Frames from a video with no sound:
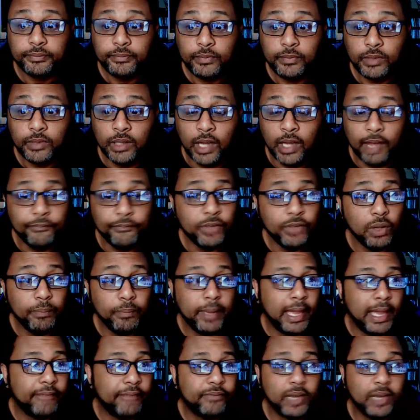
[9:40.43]
I feel
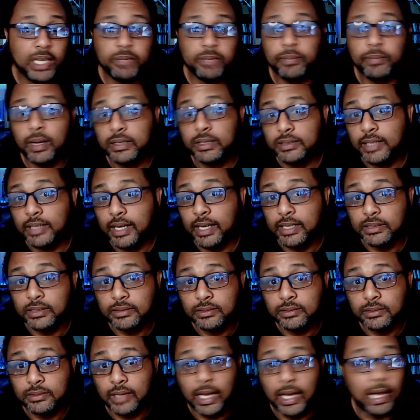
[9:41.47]
bad for Xbox guys.
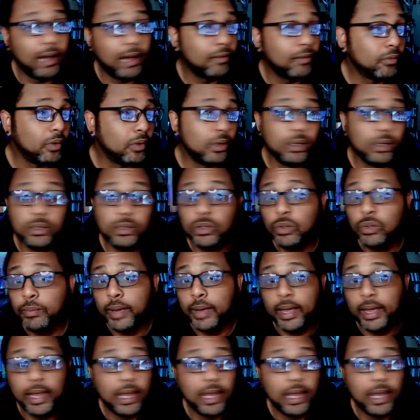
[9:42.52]
I really do, man.